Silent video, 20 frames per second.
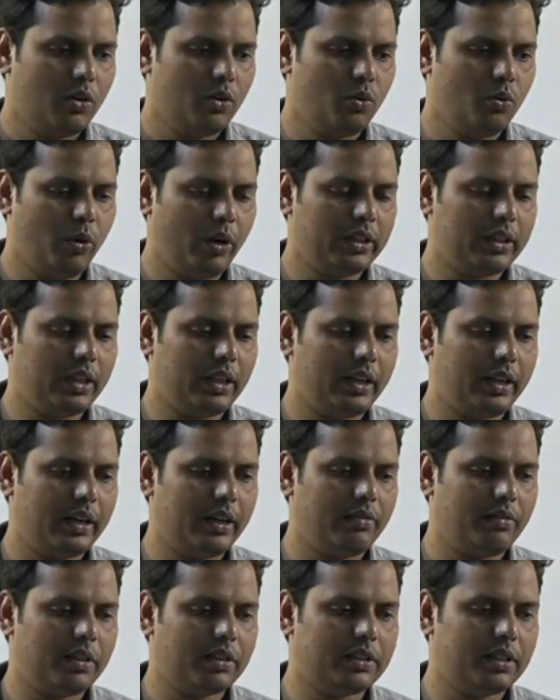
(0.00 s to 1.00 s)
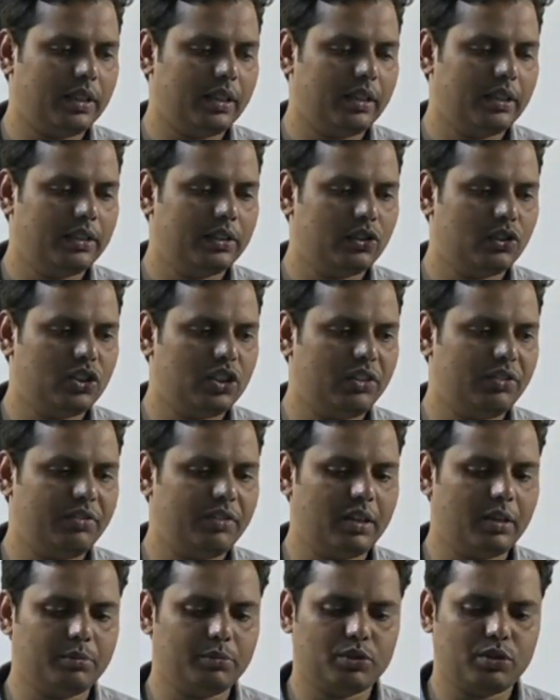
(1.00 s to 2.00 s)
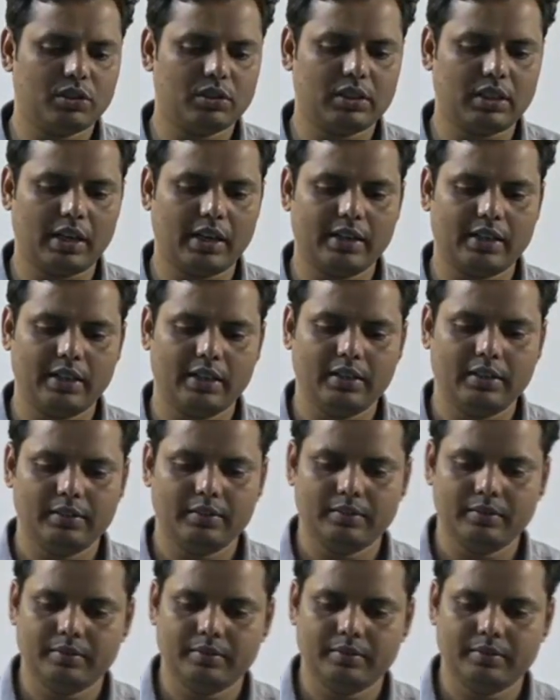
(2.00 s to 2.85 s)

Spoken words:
whether it was a chiefdom society,